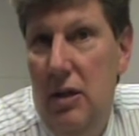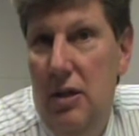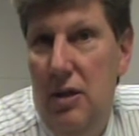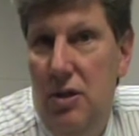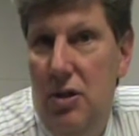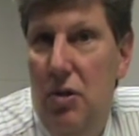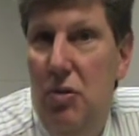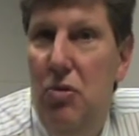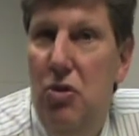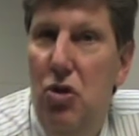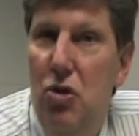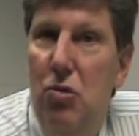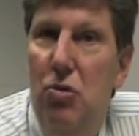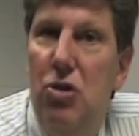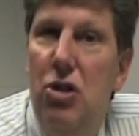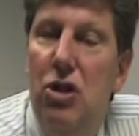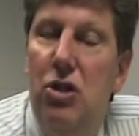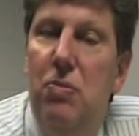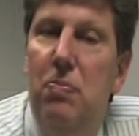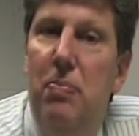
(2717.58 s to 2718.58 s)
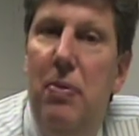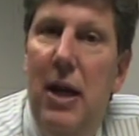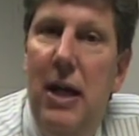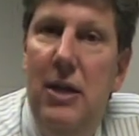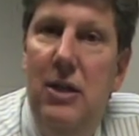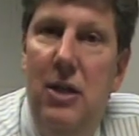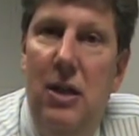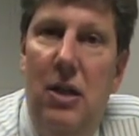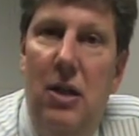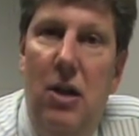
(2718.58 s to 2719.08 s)
So you're just
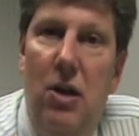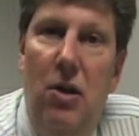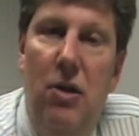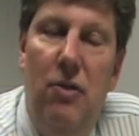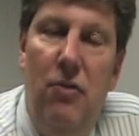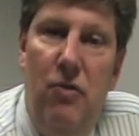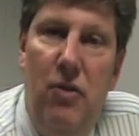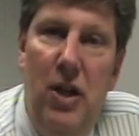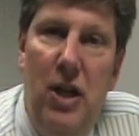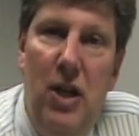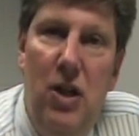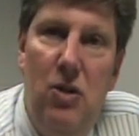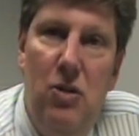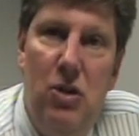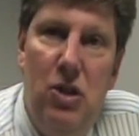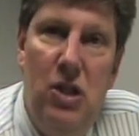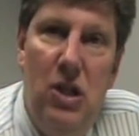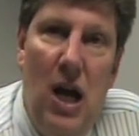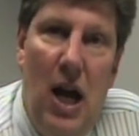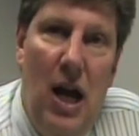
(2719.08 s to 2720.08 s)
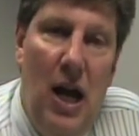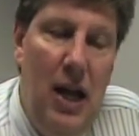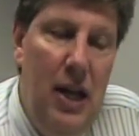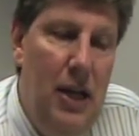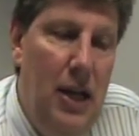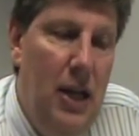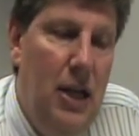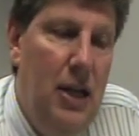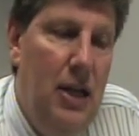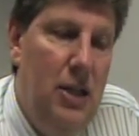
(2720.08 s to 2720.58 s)
basically on the video side
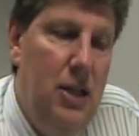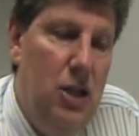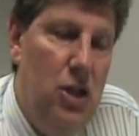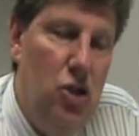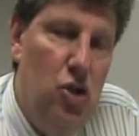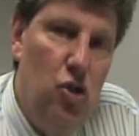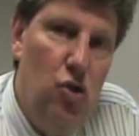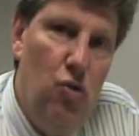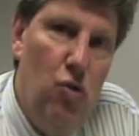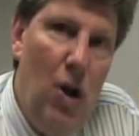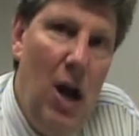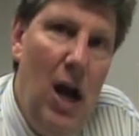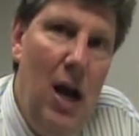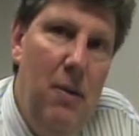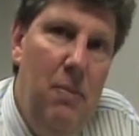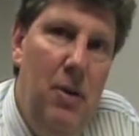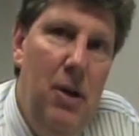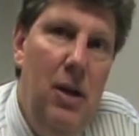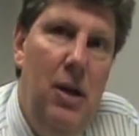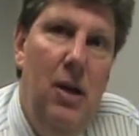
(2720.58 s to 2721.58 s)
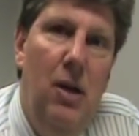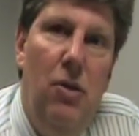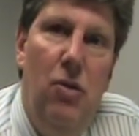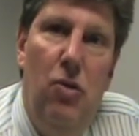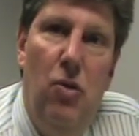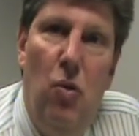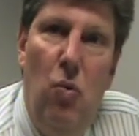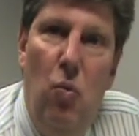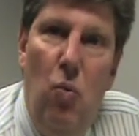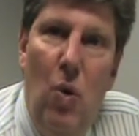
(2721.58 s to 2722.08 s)
describing
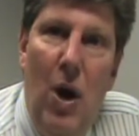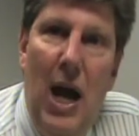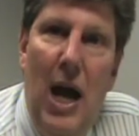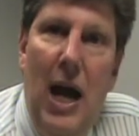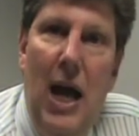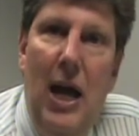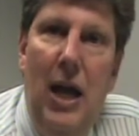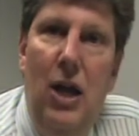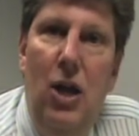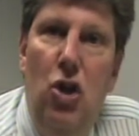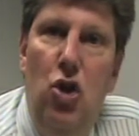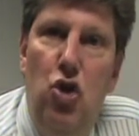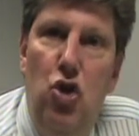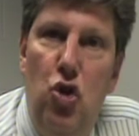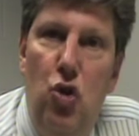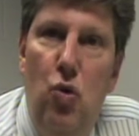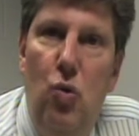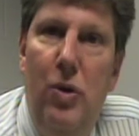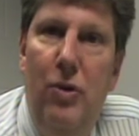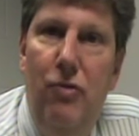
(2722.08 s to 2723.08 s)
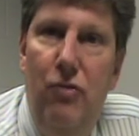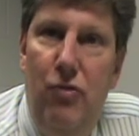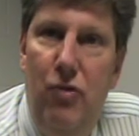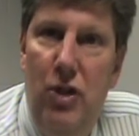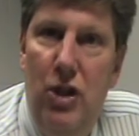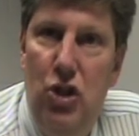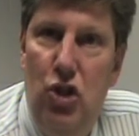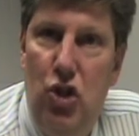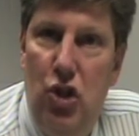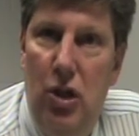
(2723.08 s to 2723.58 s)
the way you
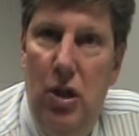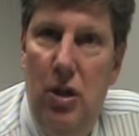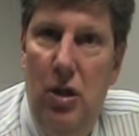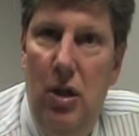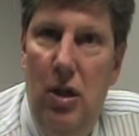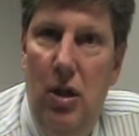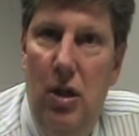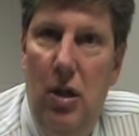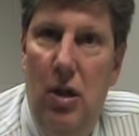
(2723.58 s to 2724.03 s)
envision